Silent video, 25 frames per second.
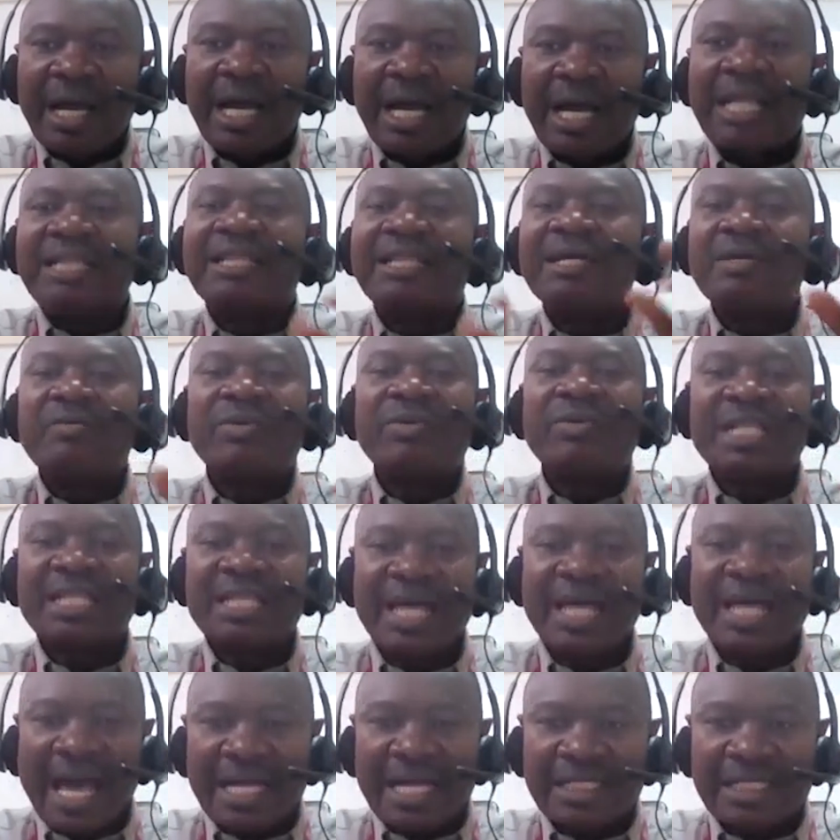And then with
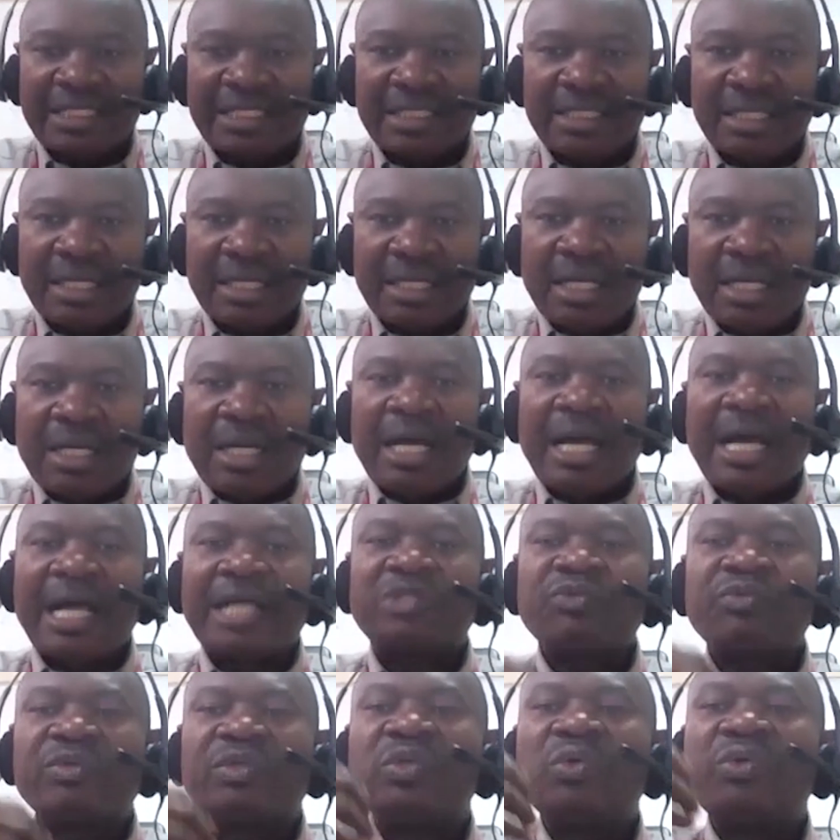that,
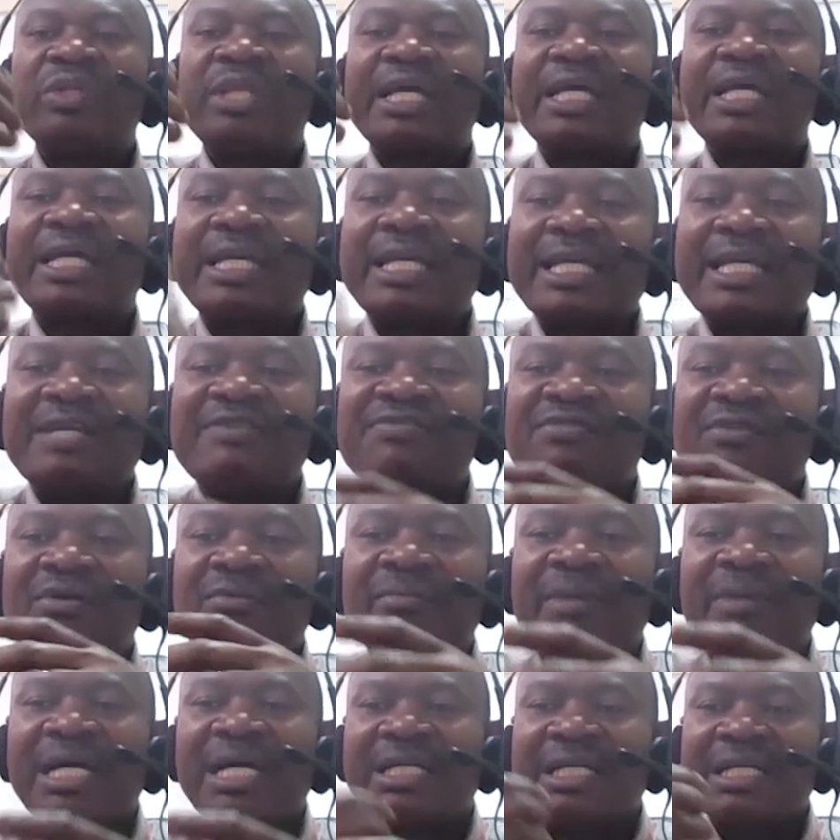as we do the key
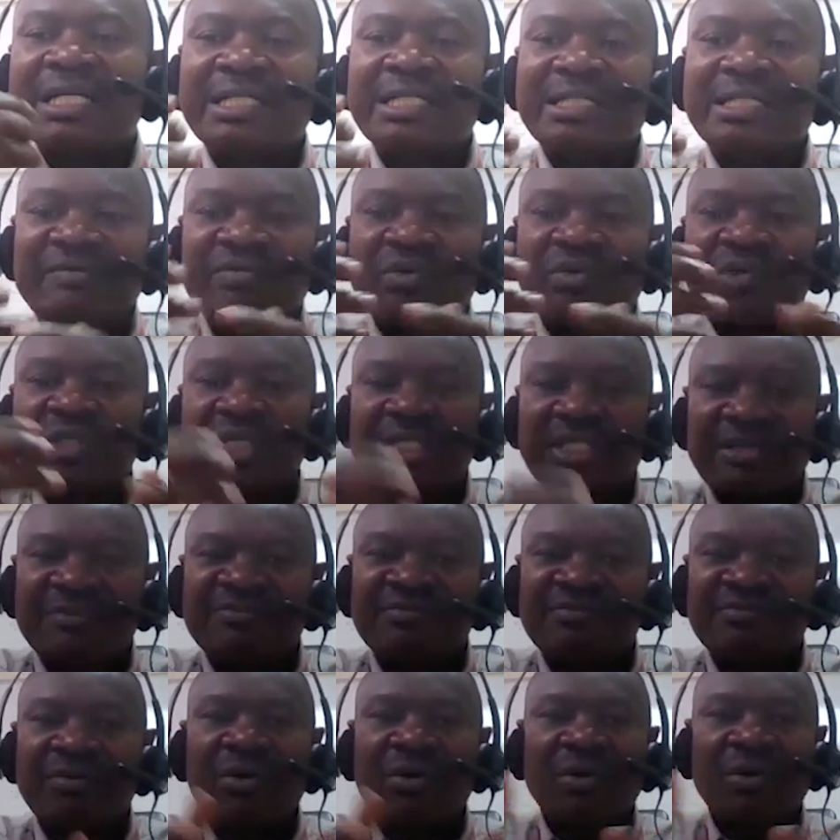informant interviews as a
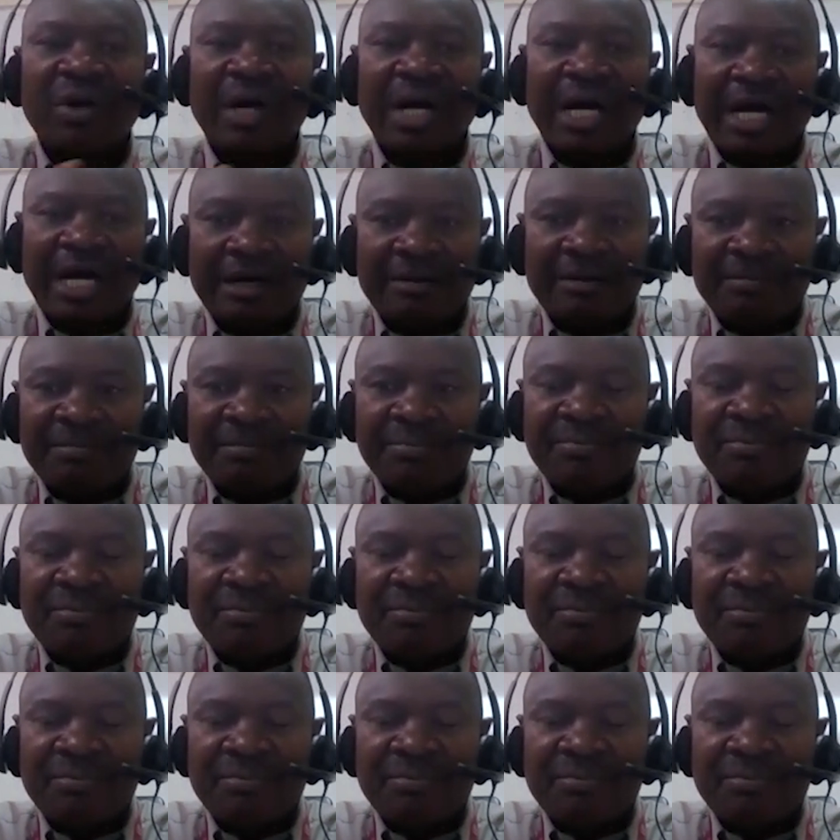follow-up,